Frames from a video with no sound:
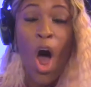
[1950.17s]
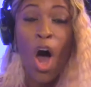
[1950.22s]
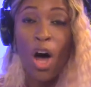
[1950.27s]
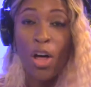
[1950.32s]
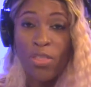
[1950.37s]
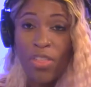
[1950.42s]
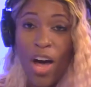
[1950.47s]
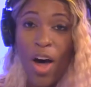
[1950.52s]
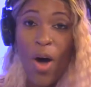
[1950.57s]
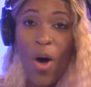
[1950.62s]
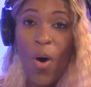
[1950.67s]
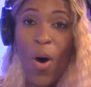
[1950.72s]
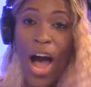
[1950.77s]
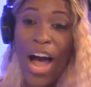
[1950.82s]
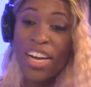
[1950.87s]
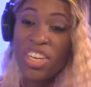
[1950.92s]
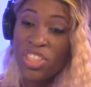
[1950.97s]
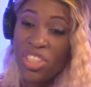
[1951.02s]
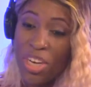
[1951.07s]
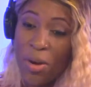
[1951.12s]
Although
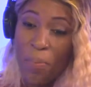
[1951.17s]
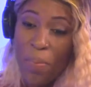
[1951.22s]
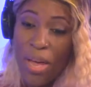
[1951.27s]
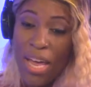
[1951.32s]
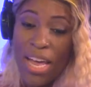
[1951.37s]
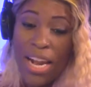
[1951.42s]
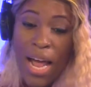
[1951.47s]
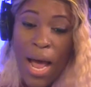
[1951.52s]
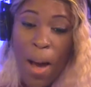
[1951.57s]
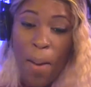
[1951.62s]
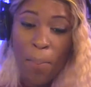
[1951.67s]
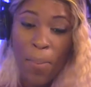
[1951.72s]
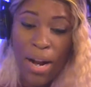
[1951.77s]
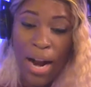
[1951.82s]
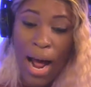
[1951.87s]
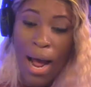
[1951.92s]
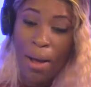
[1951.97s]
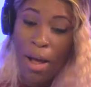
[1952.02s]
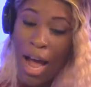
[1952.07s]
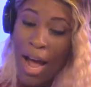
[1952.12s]
I ship it, but
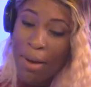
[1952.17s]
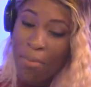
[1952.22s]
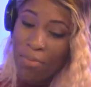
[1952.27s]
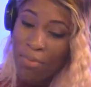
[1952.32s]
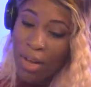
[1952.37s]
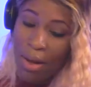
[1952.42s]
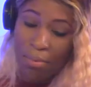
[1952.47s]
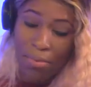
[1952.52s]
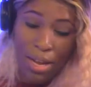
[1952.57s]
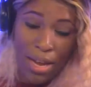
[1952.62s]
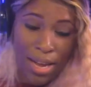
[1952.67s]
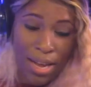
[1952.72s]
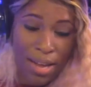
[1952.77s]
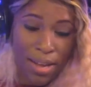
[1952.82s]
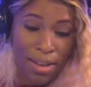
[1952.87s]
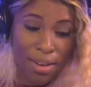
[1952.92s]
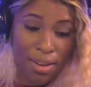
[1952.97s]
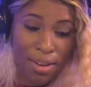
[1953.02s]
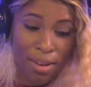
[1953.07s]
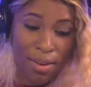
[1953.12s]
I'm
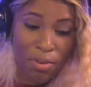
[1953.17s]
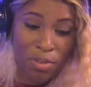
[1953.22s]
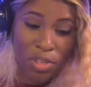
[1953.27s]
like,